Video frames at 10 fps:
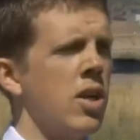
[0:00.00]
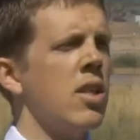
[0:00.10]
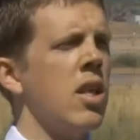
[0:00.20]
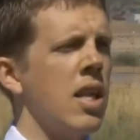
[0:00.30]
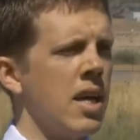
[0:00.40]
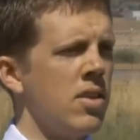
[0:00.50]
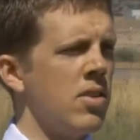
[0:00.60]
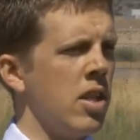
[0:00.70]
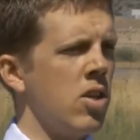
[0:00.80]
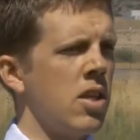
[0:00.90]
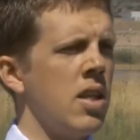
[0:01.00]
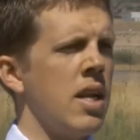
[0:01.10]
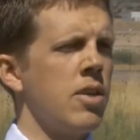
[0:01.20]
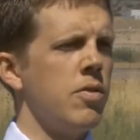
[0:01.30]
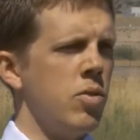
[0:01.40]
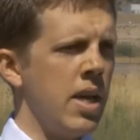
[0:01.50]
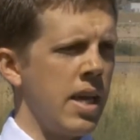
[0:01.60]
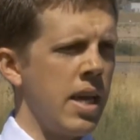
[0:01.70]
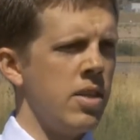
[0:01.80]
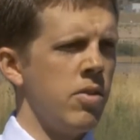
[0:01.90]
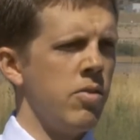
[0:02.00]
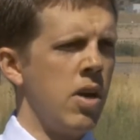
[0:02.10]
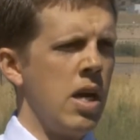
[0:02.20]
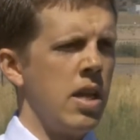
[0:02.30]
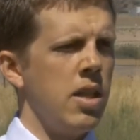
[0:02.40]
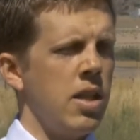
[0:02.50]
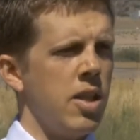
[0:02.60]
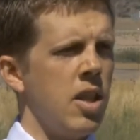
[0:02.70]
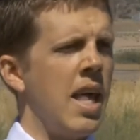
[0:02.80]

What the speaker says: look at the legacy. Look at the next few decades of the